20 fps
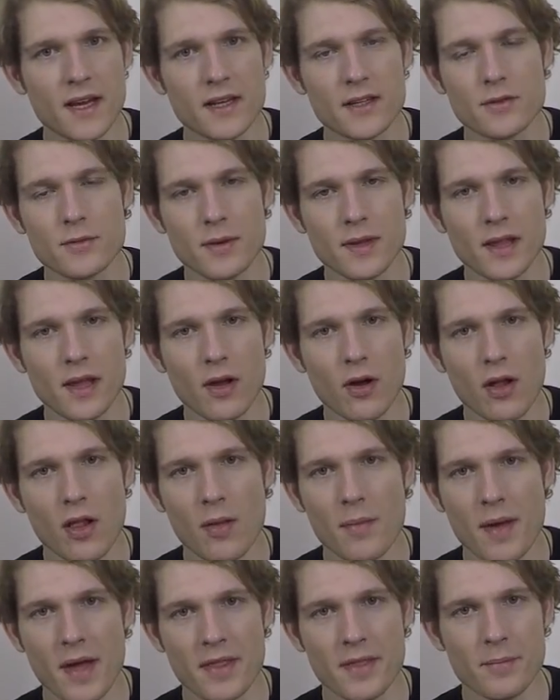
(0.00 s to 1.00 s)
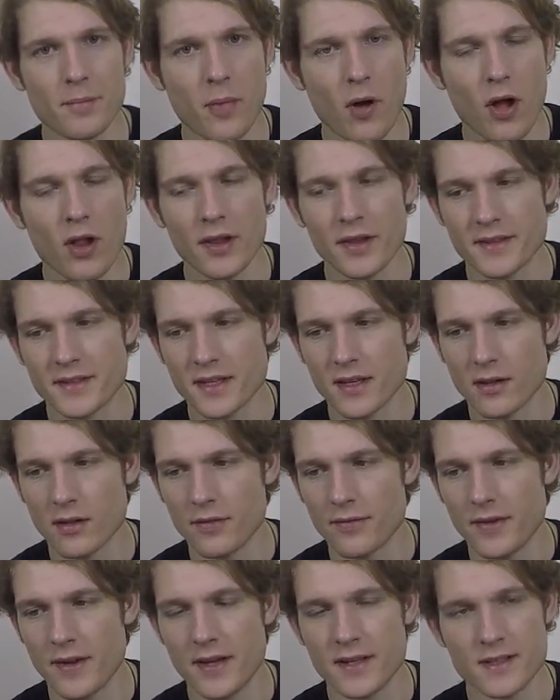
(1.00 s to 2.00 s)
is really all about the political
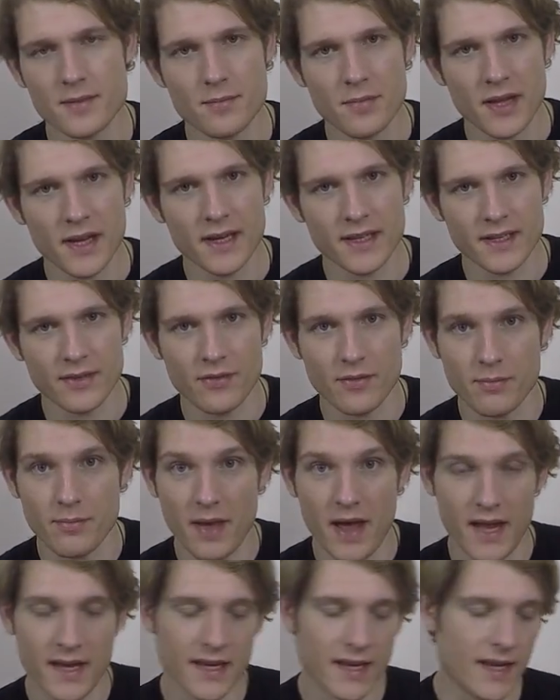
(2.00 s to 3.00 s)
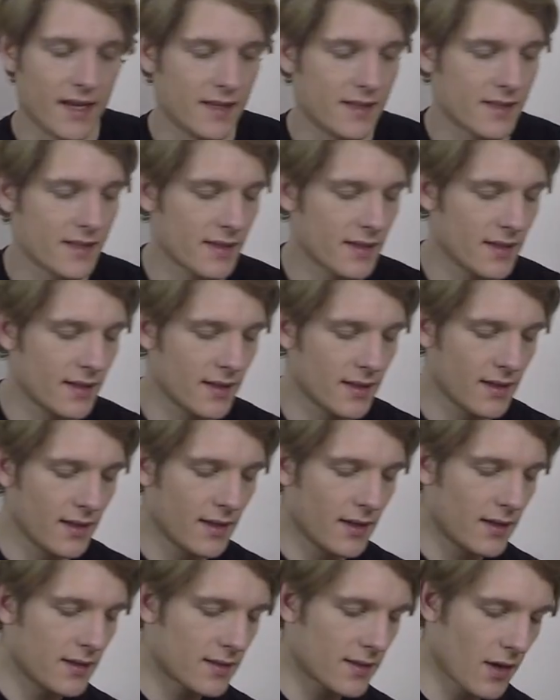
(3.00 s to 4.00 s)
phase and playing different mandates.
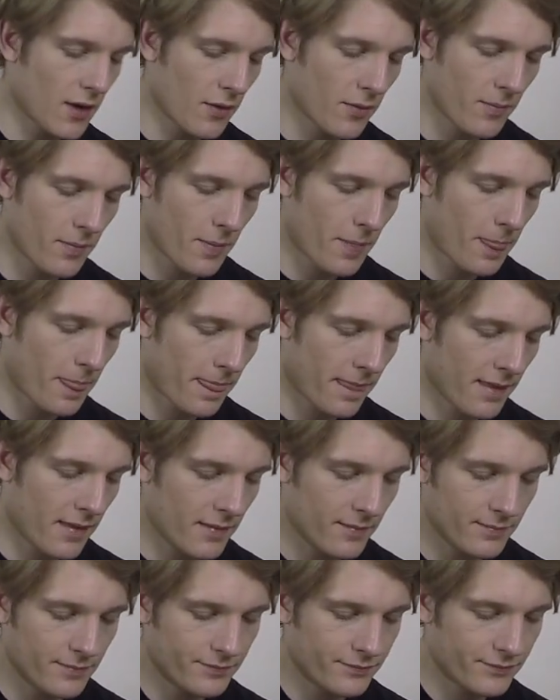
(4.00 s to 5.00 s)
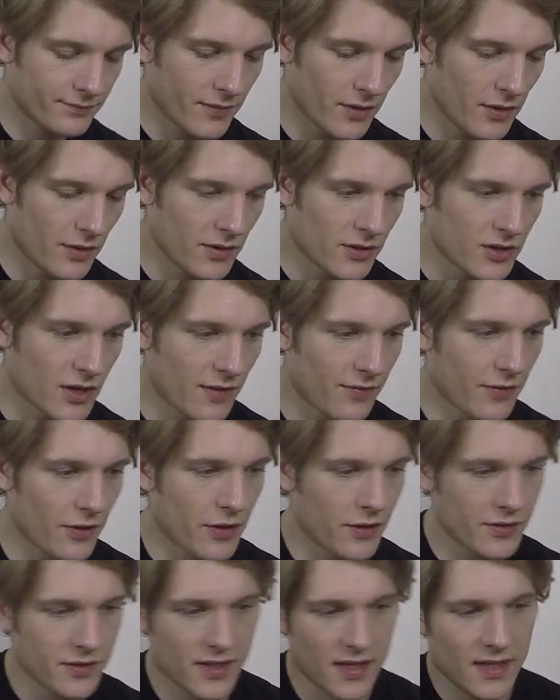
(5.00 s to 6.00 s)
So you can shuffle
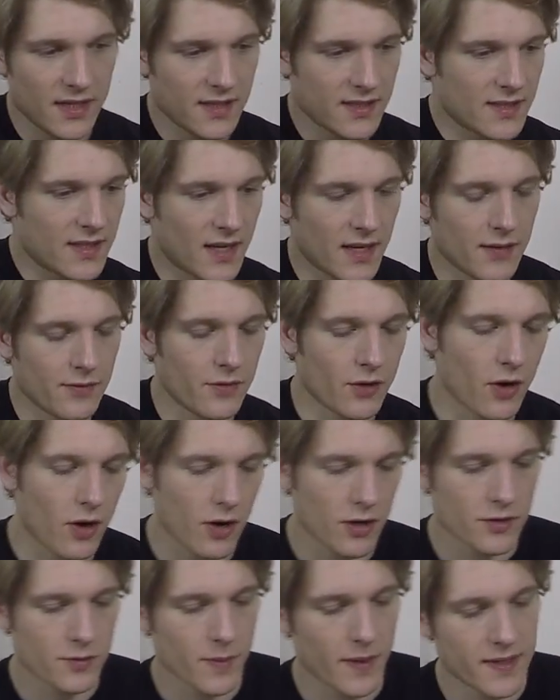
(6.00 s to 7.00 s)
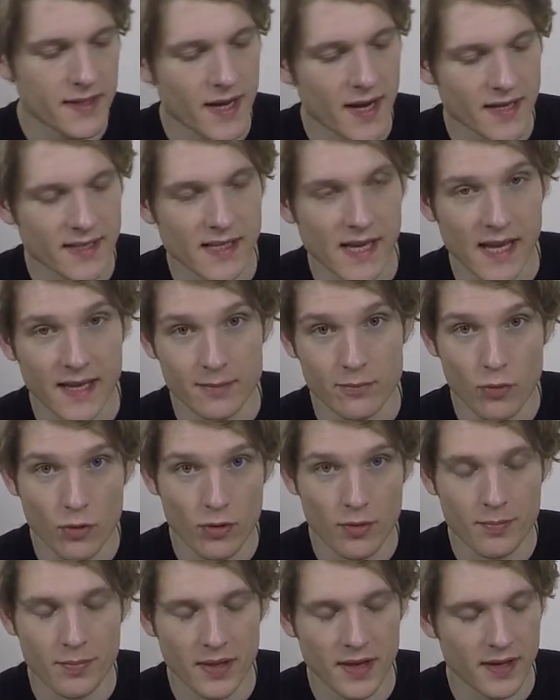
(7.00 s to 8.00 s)
those in instead of your Archway deck to add
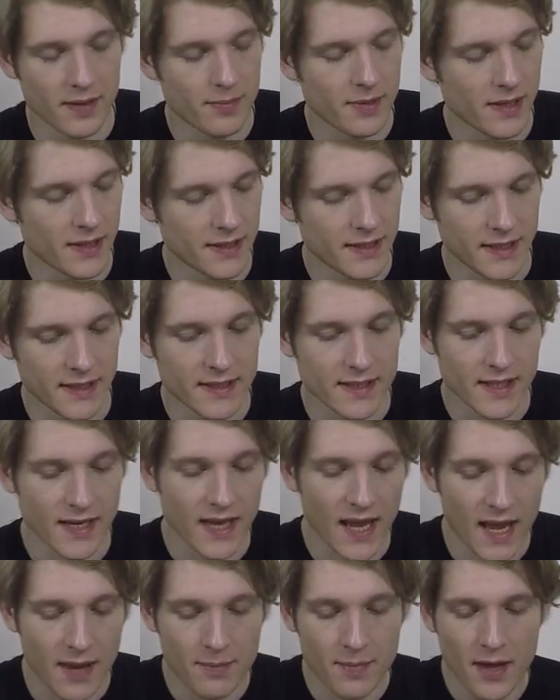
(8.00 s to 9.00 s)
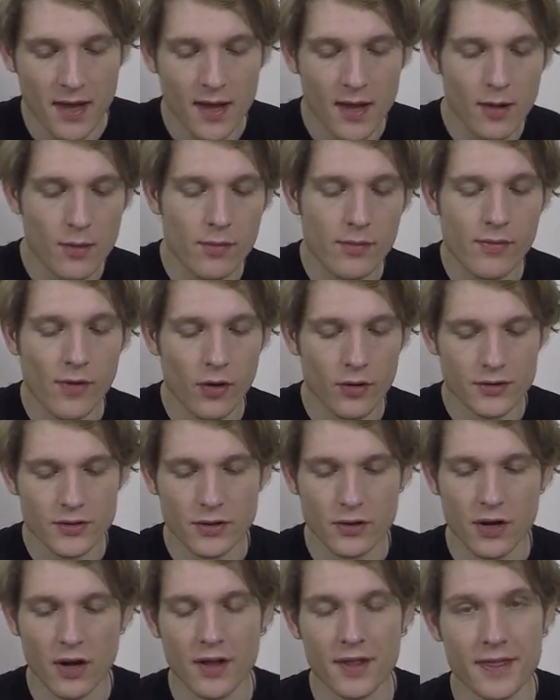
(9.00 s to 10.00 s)
more replayability to the game. We've
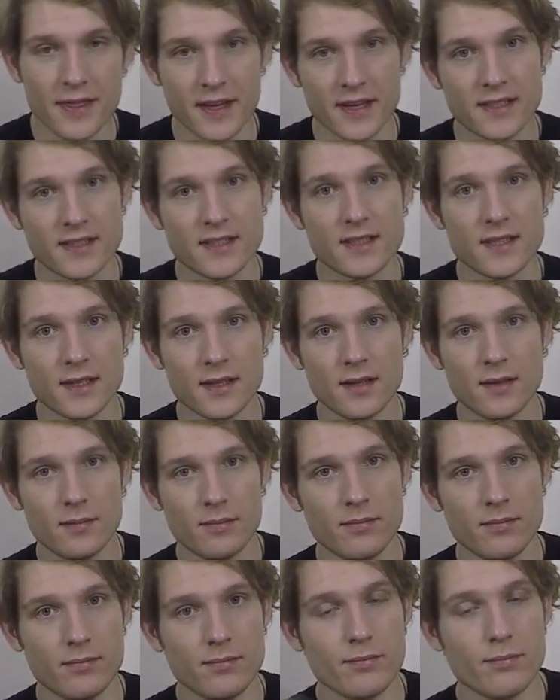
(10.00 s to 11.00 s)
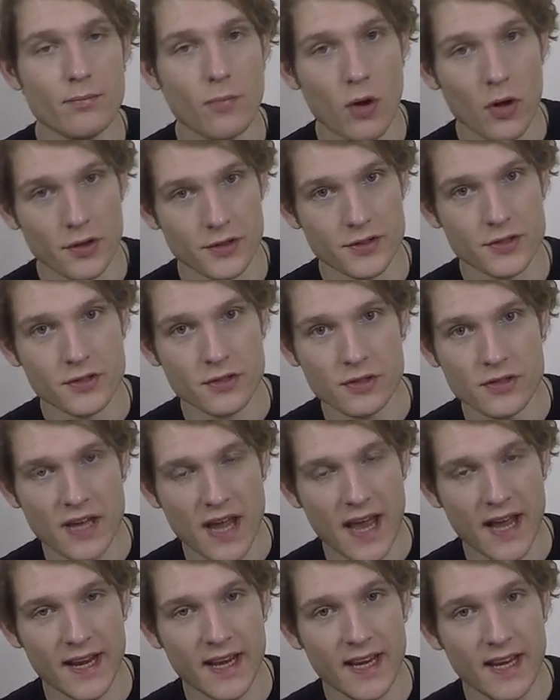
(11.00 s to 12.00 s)
also got this monster
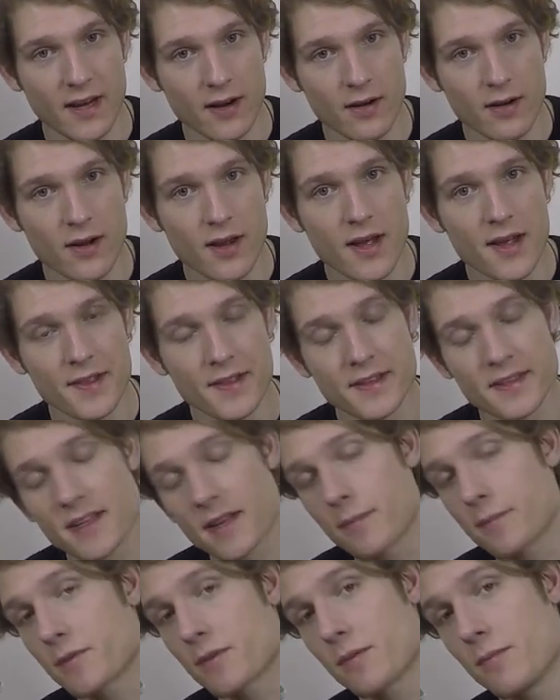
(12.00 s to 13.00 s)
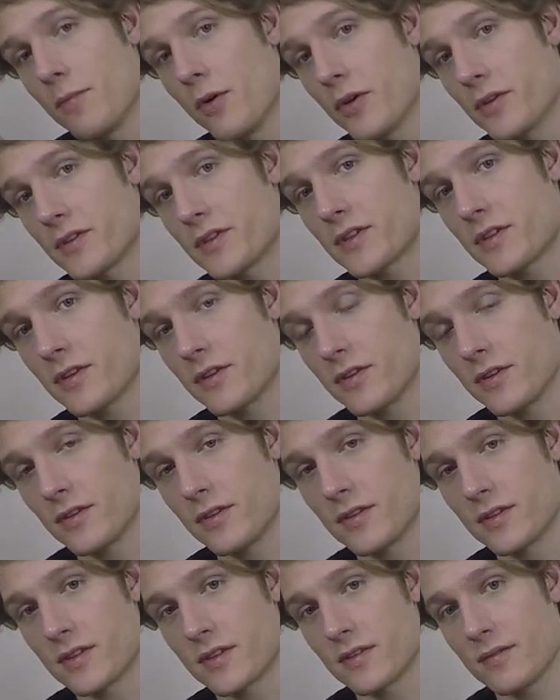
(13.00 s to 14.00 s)
deck here. This comes with
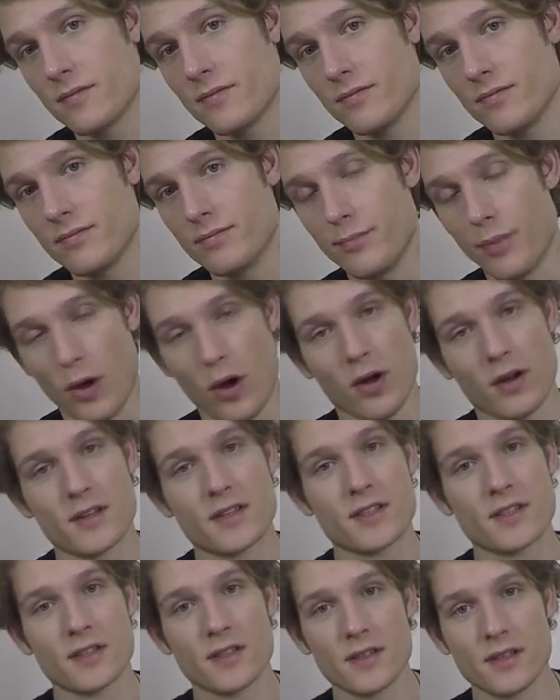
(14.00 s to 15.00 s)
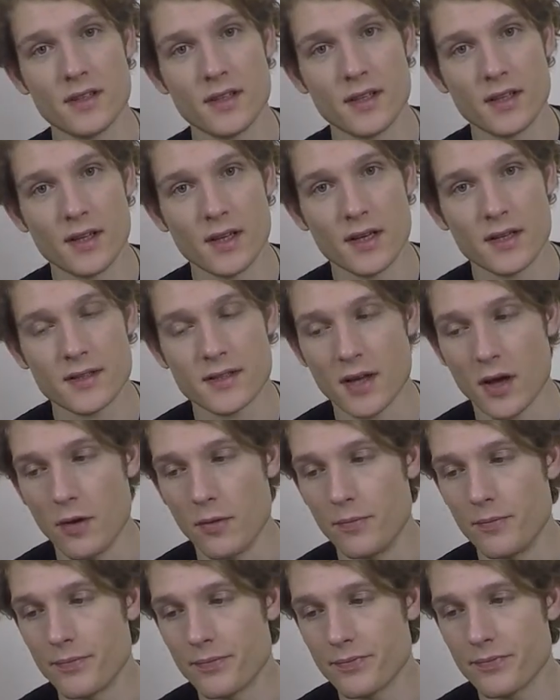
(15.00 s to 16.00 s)
monsters box.
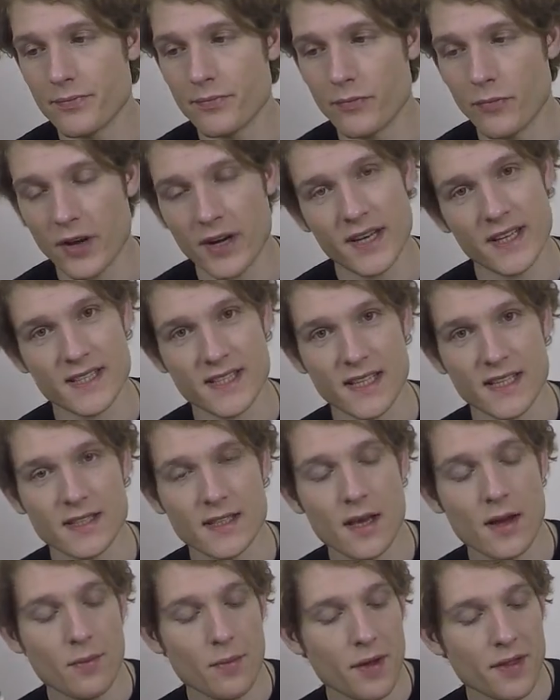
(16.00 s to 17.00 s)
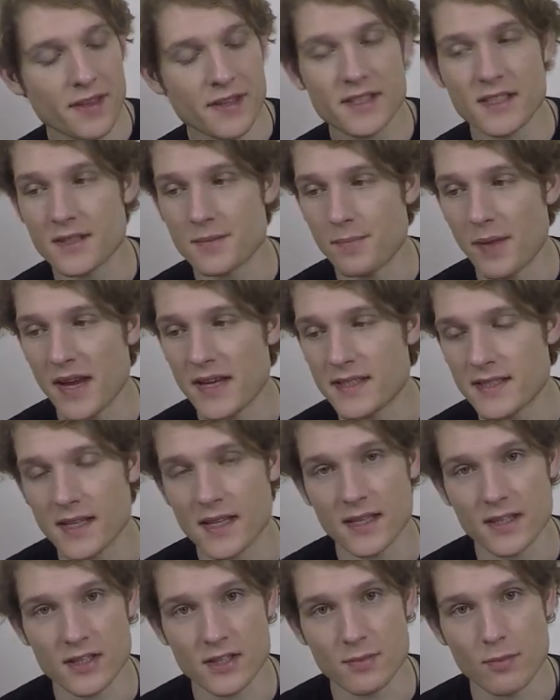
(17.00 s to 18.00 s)
So what is this? Well, this is
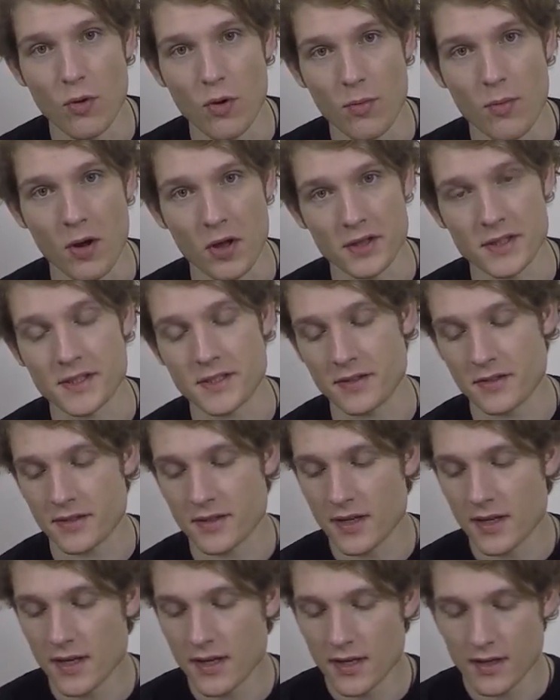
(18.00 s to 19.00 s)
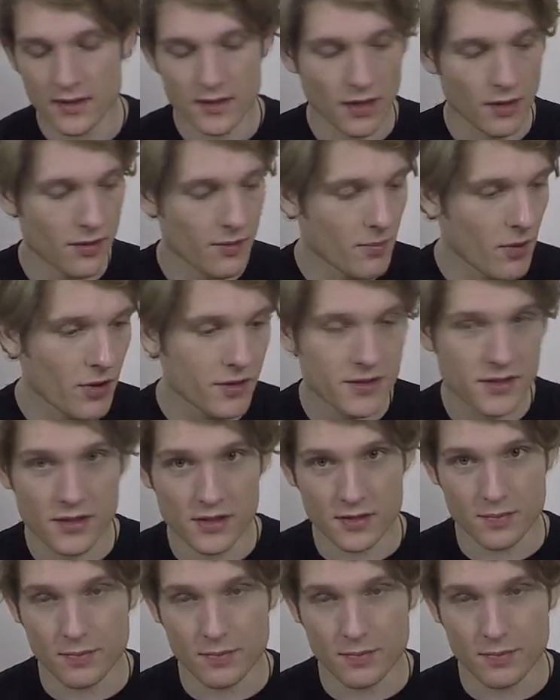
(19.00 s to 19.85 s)
basically just more monsters. So the monsters